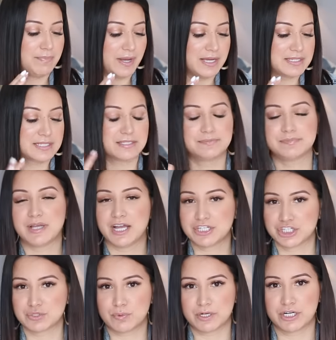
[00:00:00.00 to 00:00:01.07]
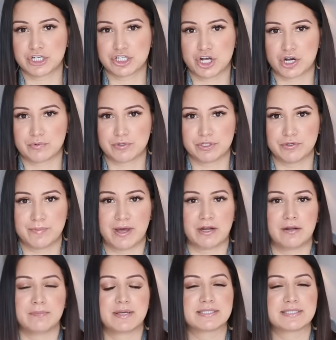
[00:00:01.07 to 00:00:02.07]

but I just wanted to talk with you about them